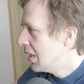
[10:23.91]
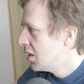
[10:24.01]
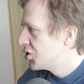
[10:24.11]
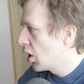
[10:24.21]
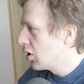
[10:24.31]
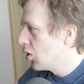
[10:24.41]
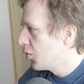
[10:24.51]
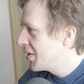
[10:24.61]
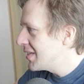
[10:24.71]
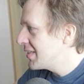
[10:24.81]
Solo.
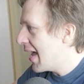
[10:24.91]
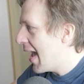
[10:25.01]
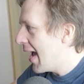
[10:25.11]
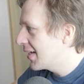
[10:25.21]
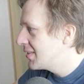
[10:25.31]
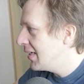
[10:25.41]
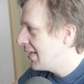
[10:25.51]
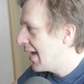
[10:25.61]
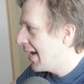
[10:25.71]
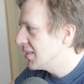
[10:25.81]
This Axie
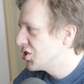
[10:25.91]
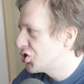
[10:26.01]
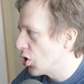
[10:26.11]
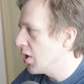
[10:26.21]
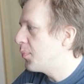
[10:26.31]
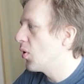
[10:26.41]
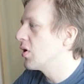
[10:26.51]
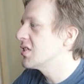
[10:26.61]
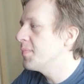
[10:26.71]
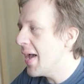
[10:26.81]
gains 30
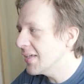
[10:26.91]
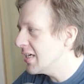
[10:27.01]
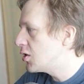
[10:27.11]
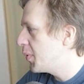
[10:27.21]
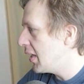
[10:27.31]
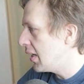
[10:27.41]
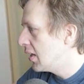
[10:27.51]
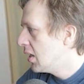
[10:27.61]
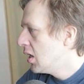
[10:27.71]
bonus max HP.